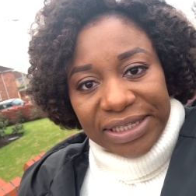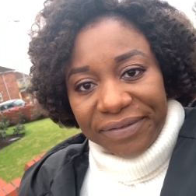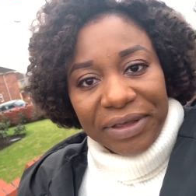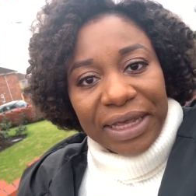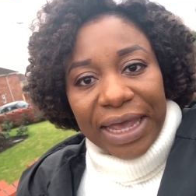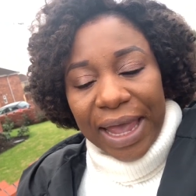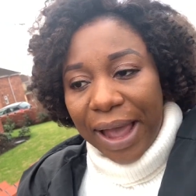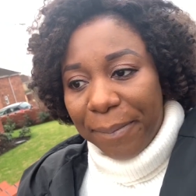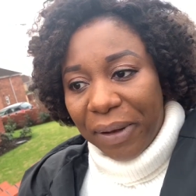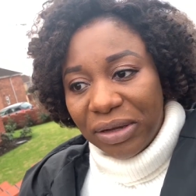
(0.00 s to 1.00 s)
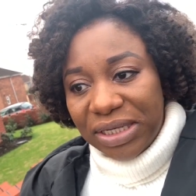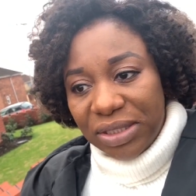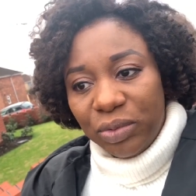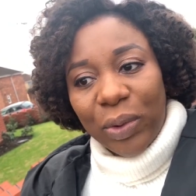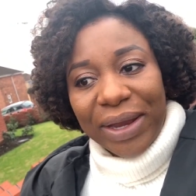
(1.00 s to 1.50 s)
even care about
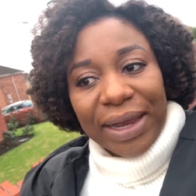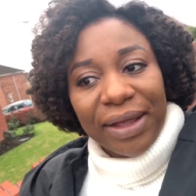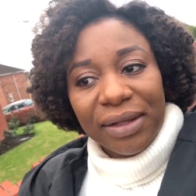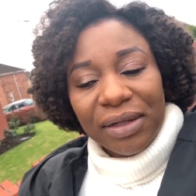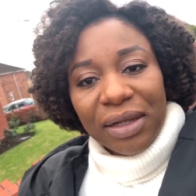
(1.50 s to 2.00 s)
this weather.